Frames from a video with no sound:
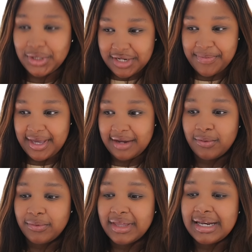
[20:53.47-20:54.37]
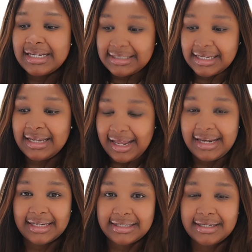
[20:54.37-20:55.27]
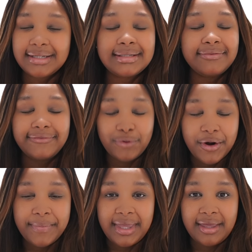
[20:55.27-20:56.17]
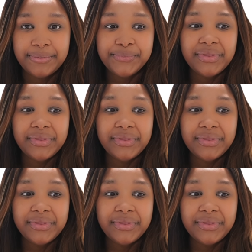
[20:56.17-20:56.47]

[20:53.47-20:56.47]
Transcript: to me and the lesson in it for me